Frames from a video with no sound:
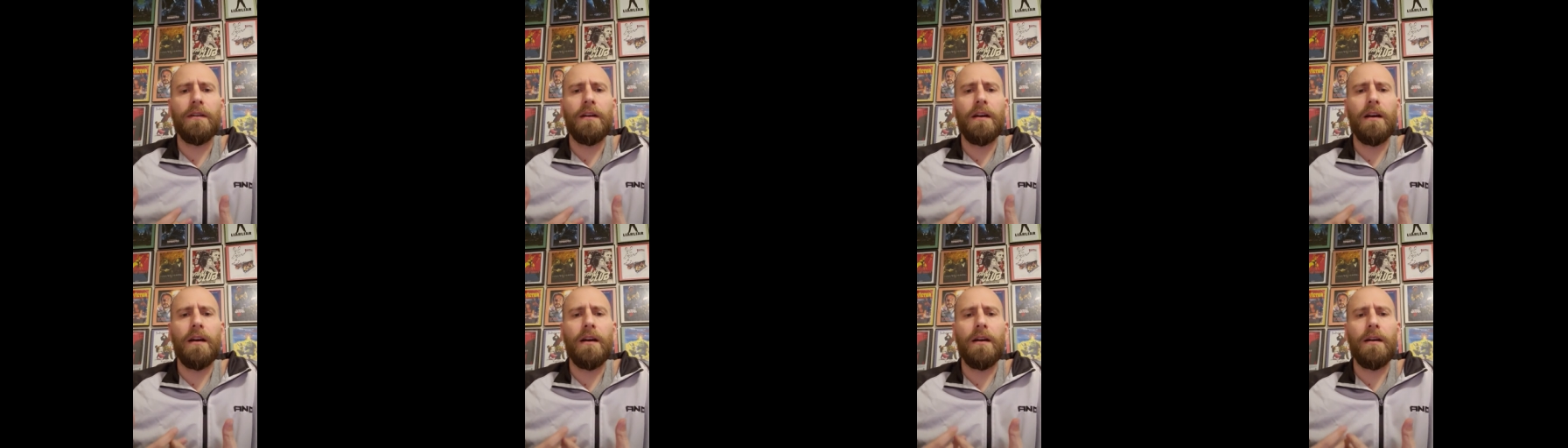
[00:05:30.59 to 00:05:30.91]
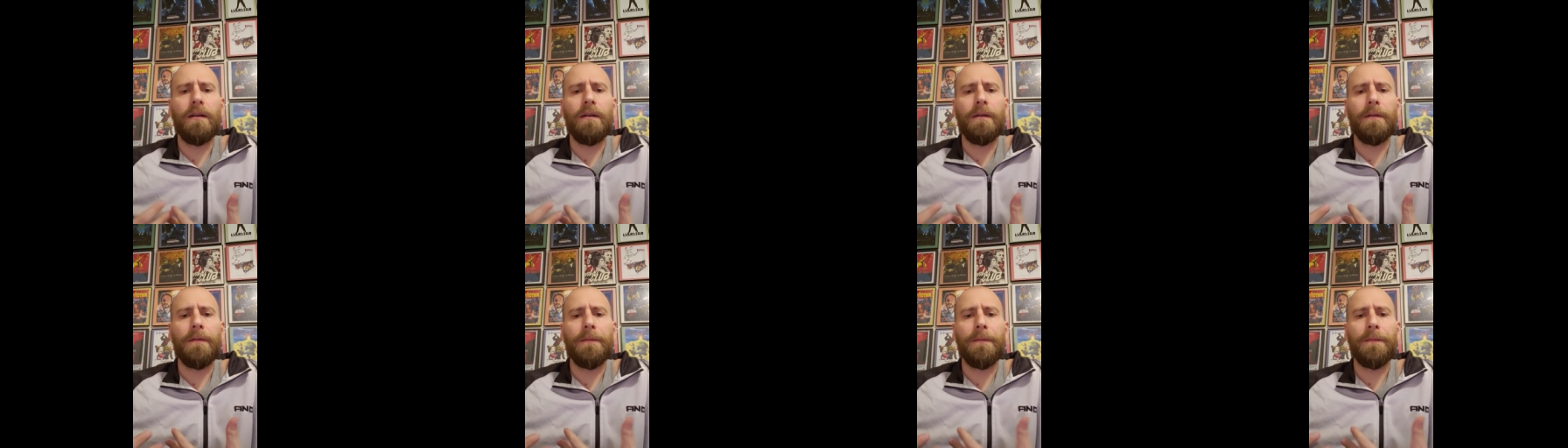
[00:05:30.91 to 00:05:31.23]

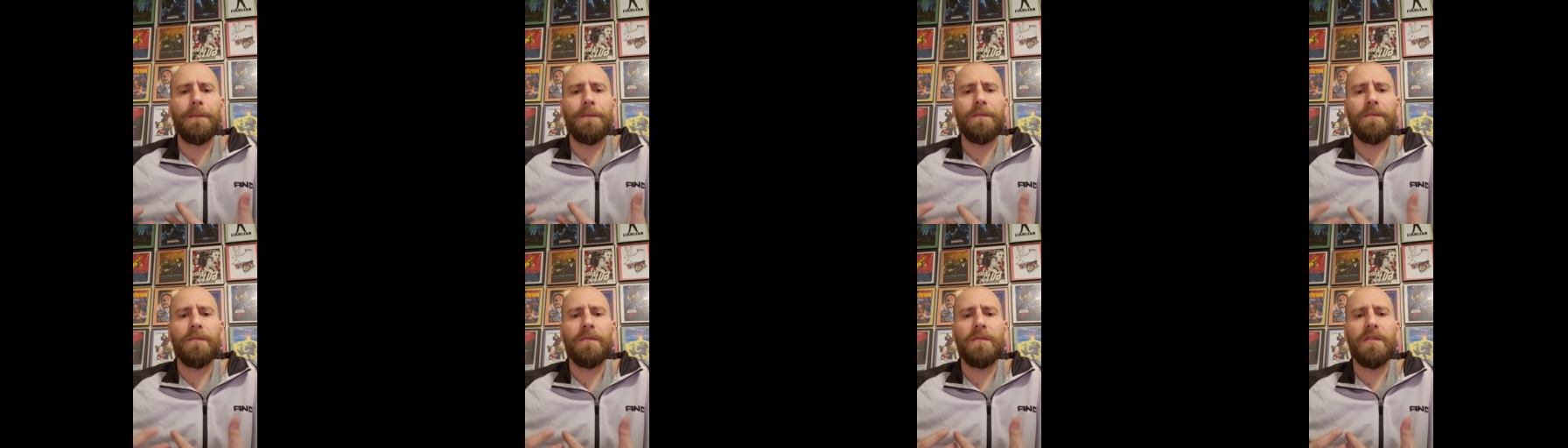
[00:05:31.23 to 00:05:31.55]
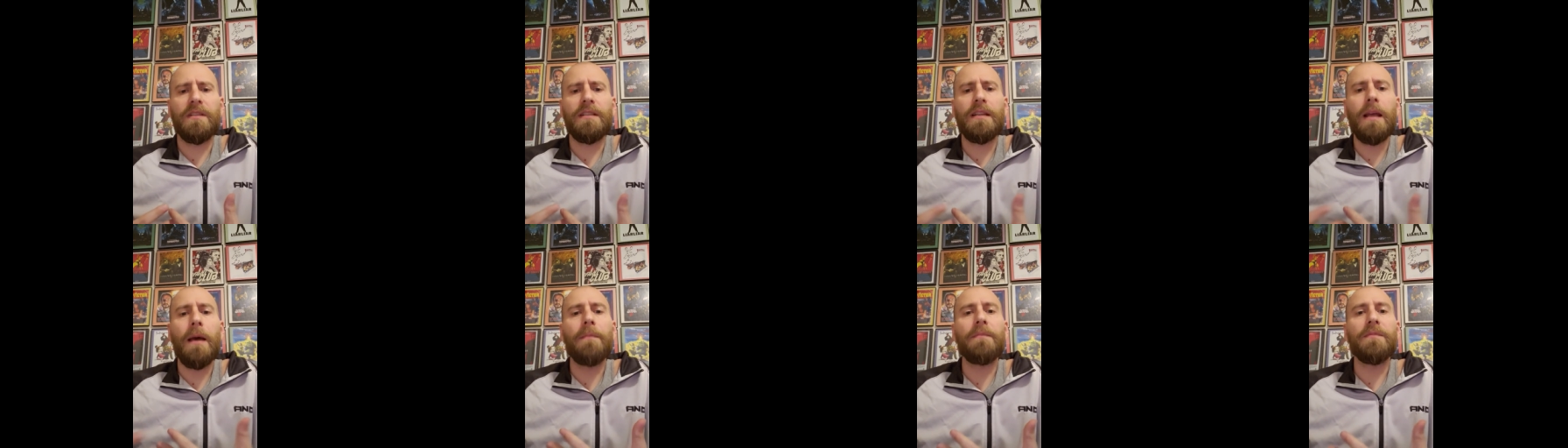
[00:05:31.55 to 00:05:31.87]
uh,
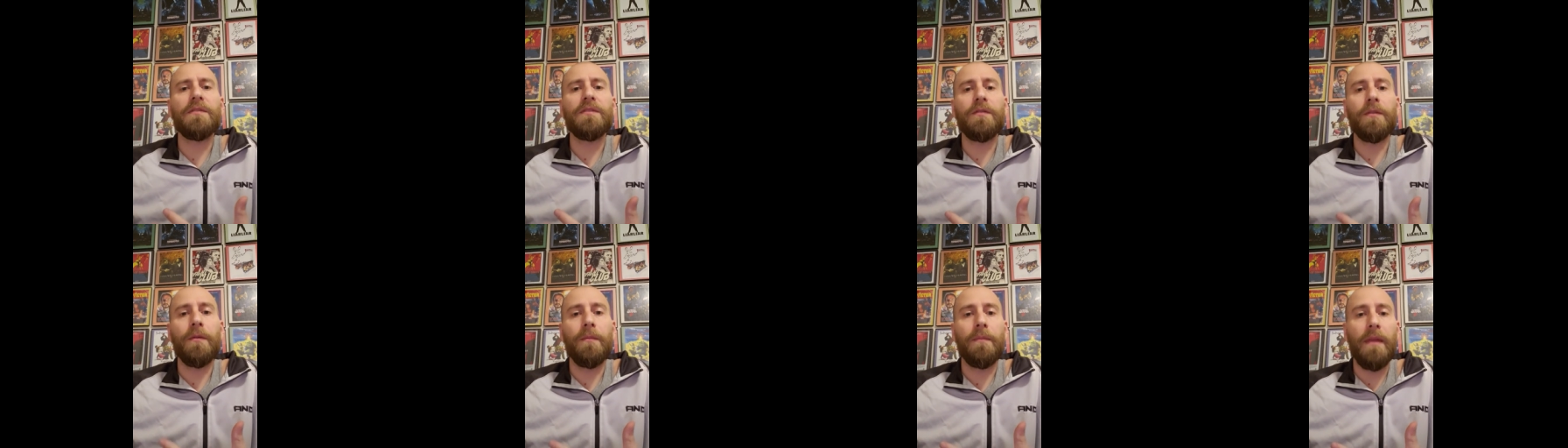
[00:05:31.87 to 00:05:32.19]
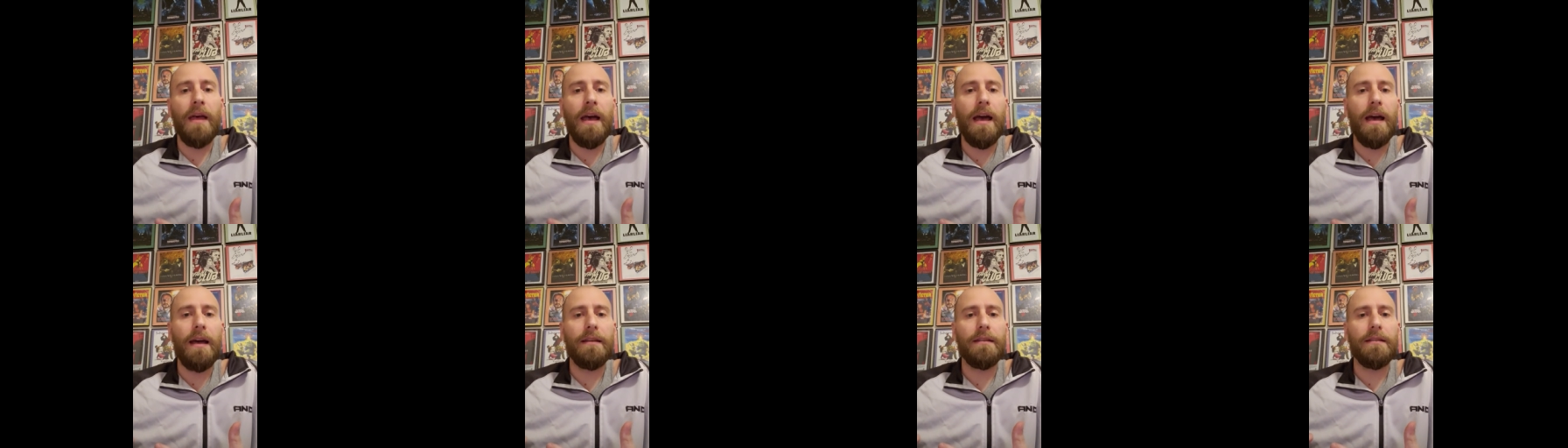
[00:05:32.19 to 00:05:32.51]
stems from
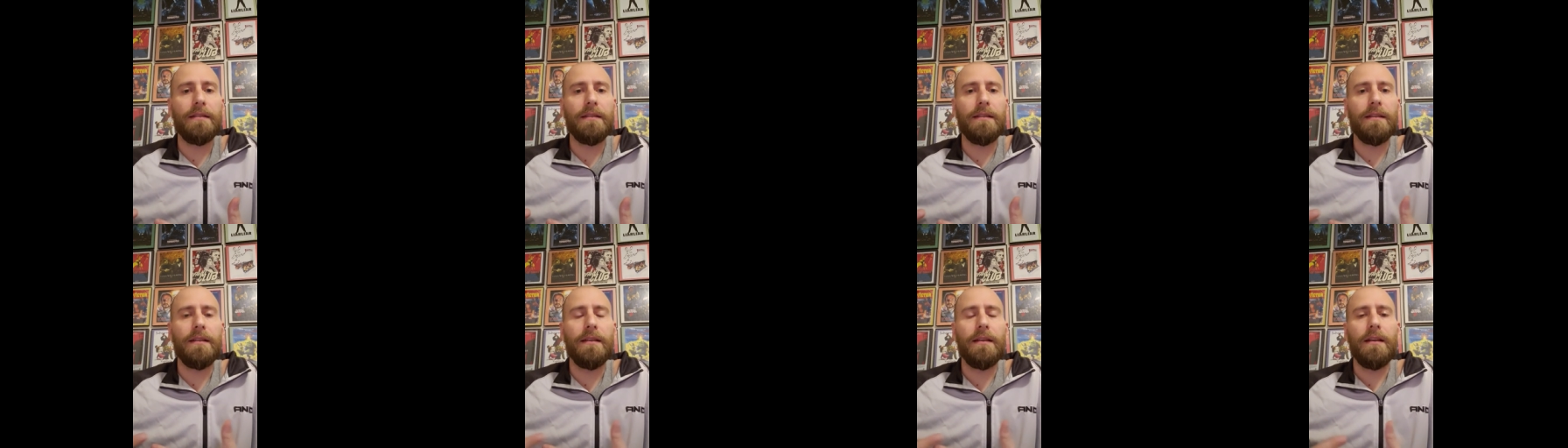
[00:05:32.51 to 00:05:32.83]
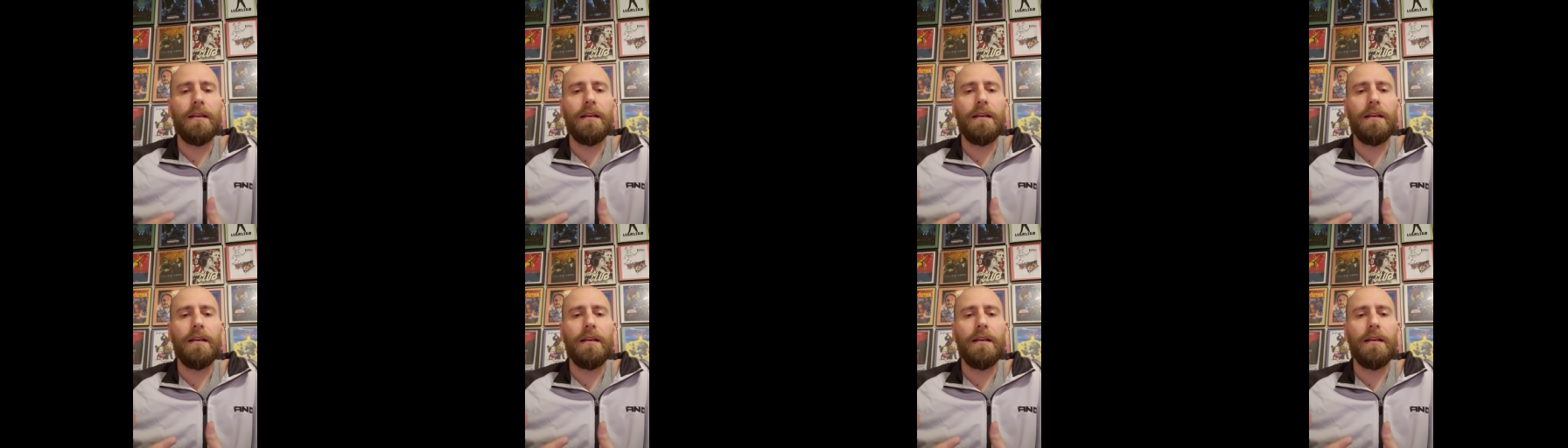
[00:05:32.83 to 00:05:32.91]
that.